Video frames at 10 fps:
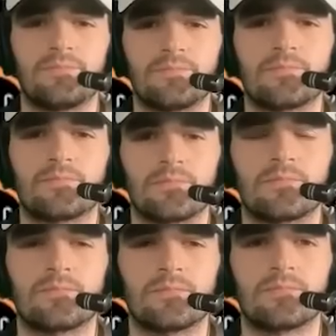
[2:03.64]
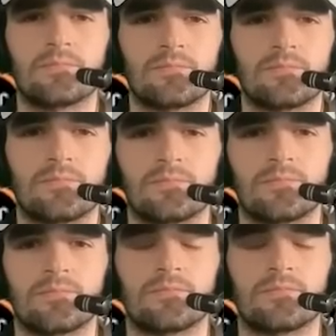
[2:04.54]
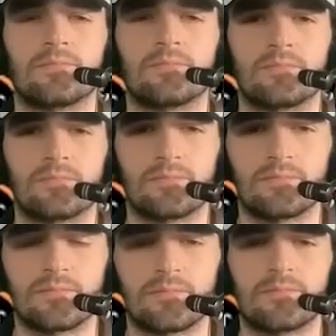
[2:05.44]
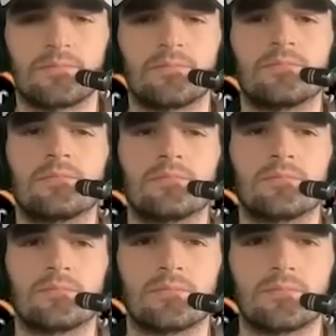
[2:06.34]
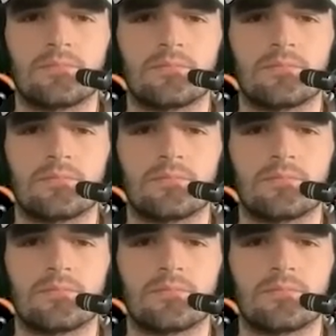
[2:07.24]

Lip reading: (not speaking)